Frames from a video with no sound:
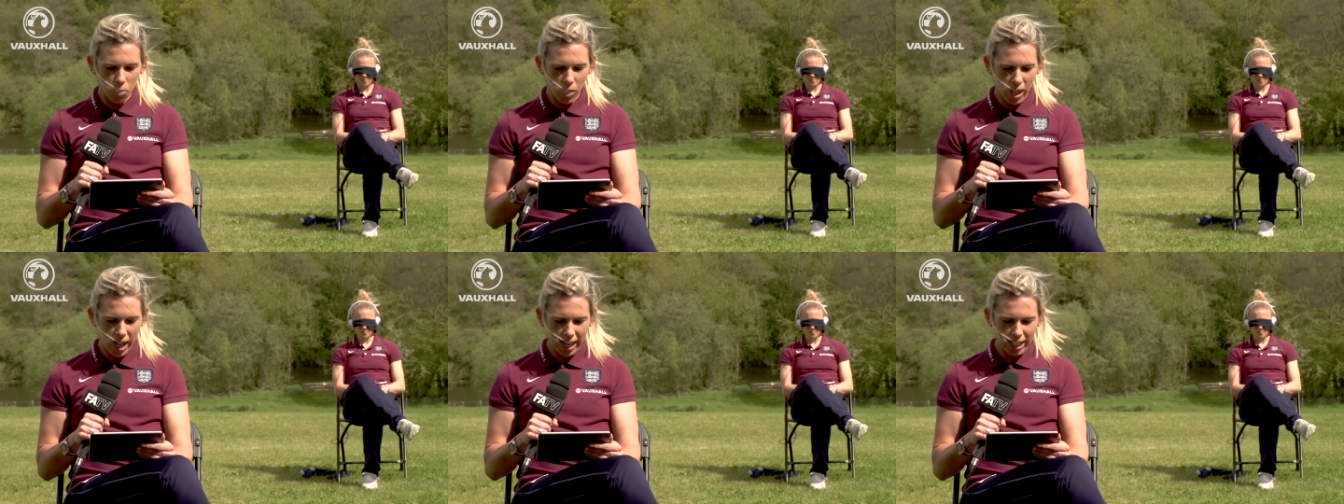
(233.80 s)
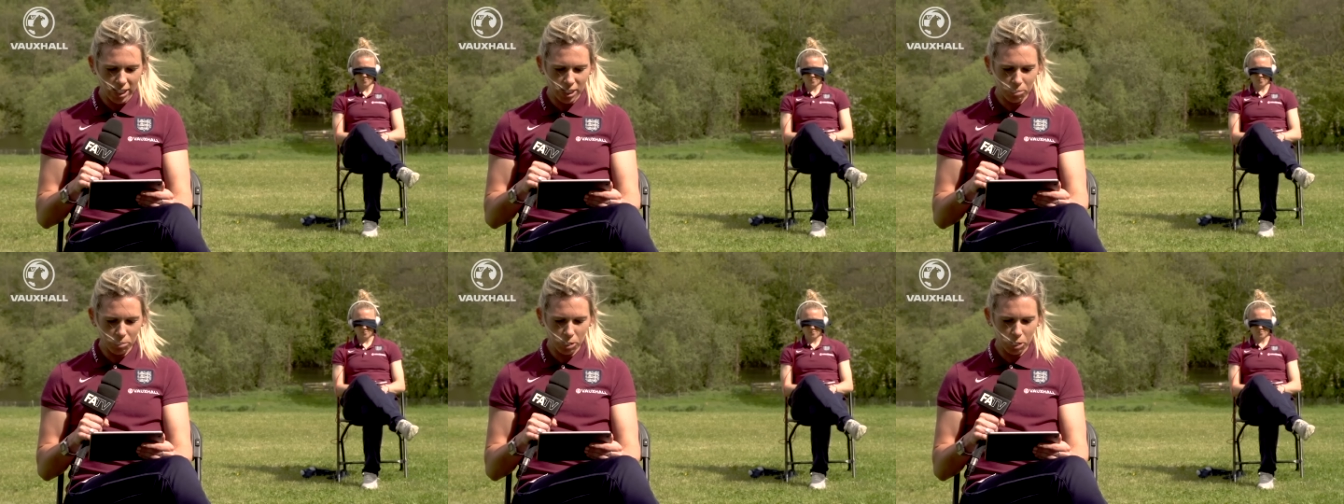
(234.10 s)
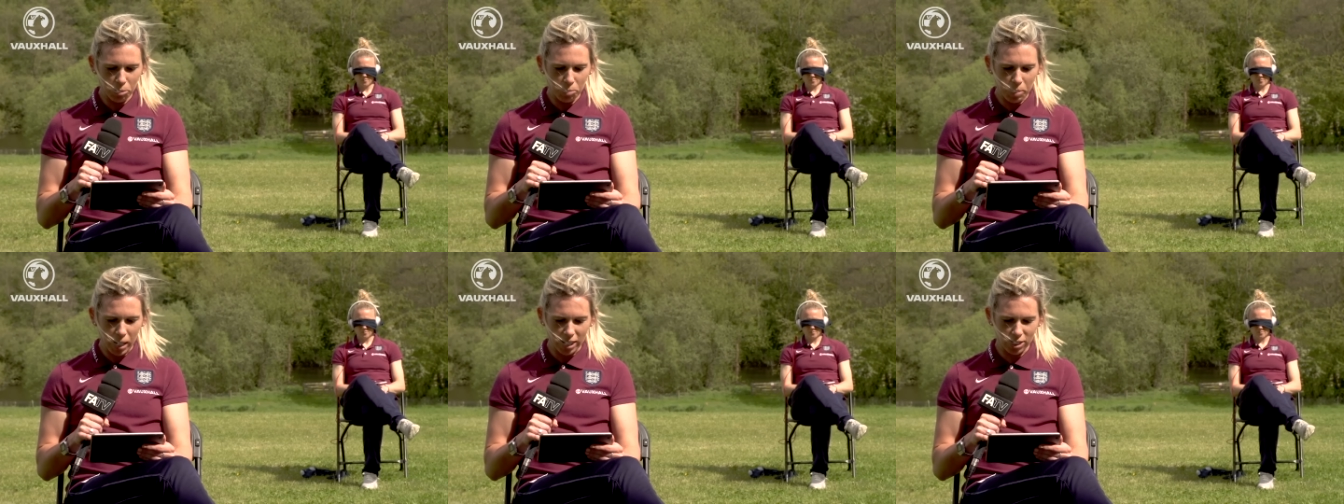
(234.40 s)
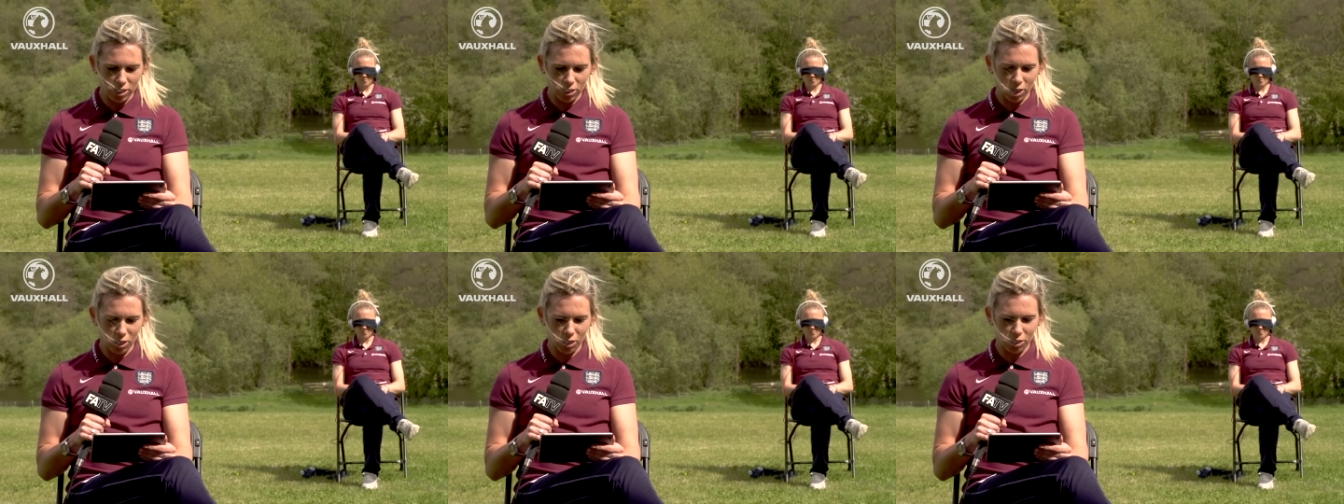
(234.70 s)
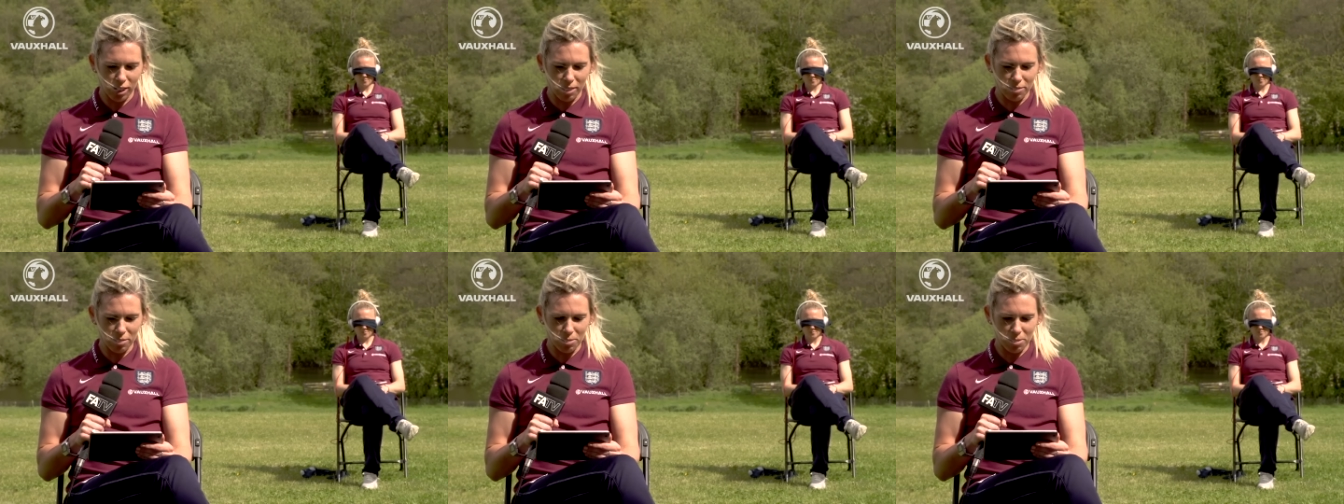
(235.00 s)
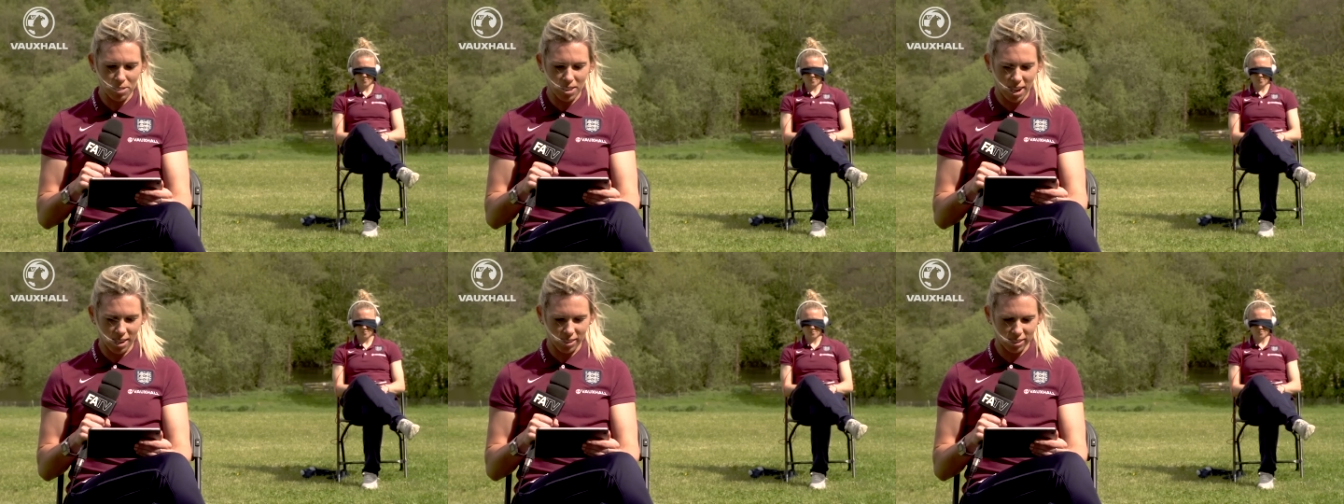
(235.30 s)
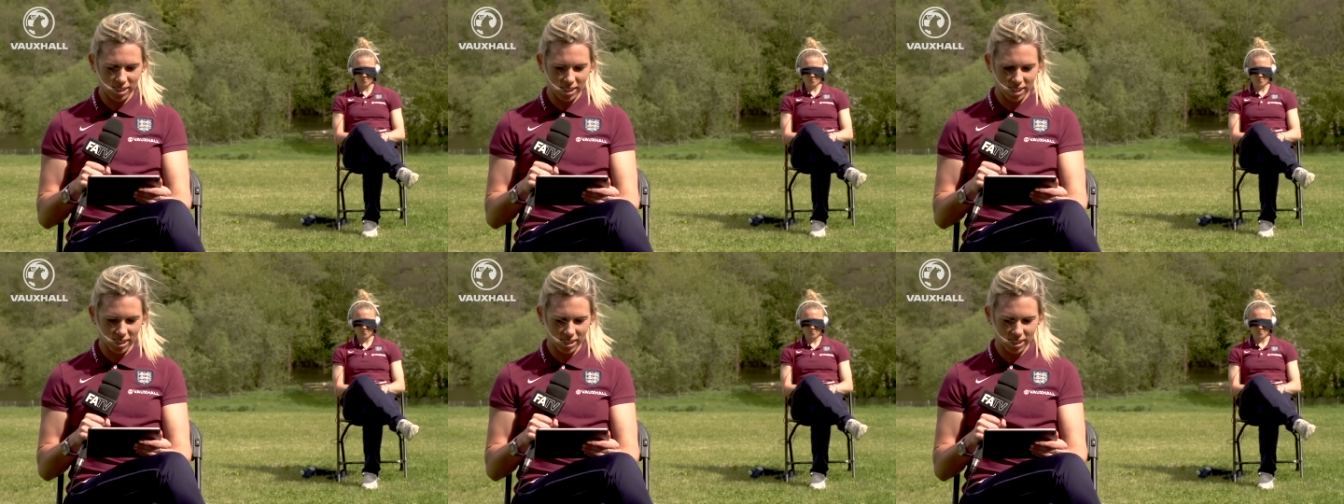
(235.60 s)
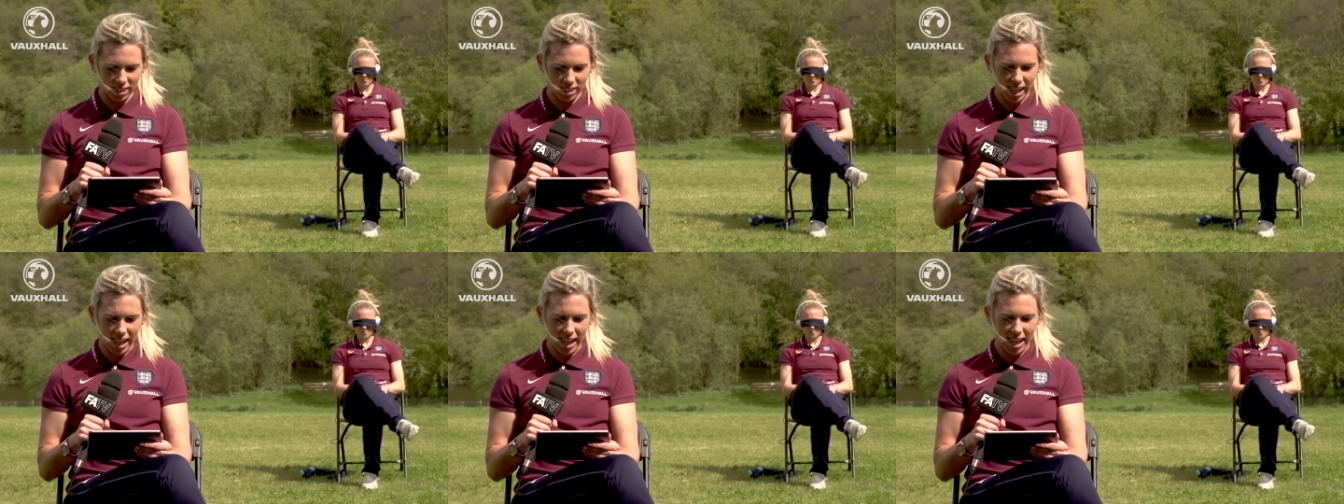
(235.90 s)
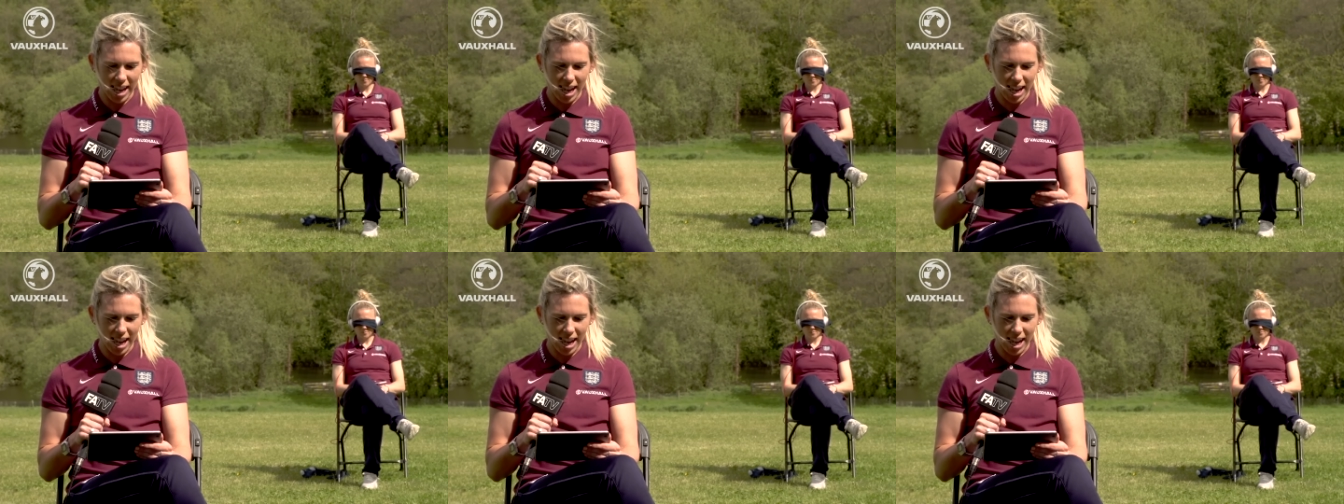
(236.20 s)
What item could Bass not travel without? A